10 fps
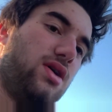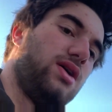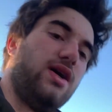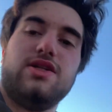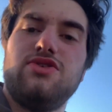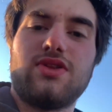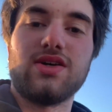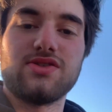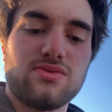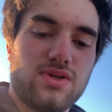a
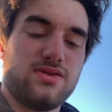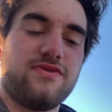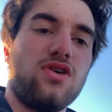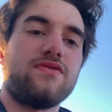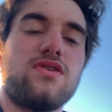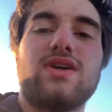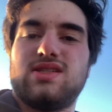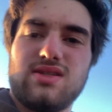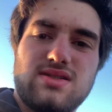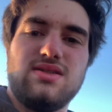2001 Volvo
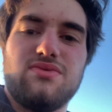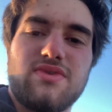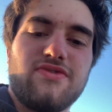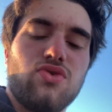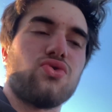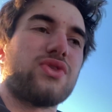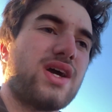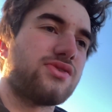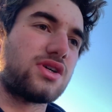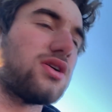S60 with
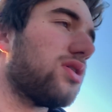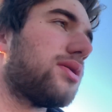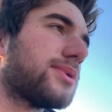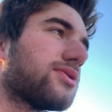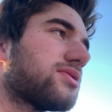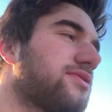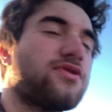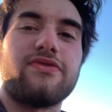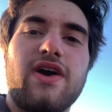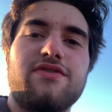400,000 kilometers for
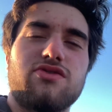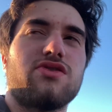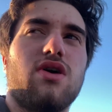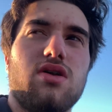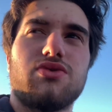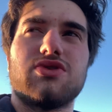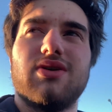$500,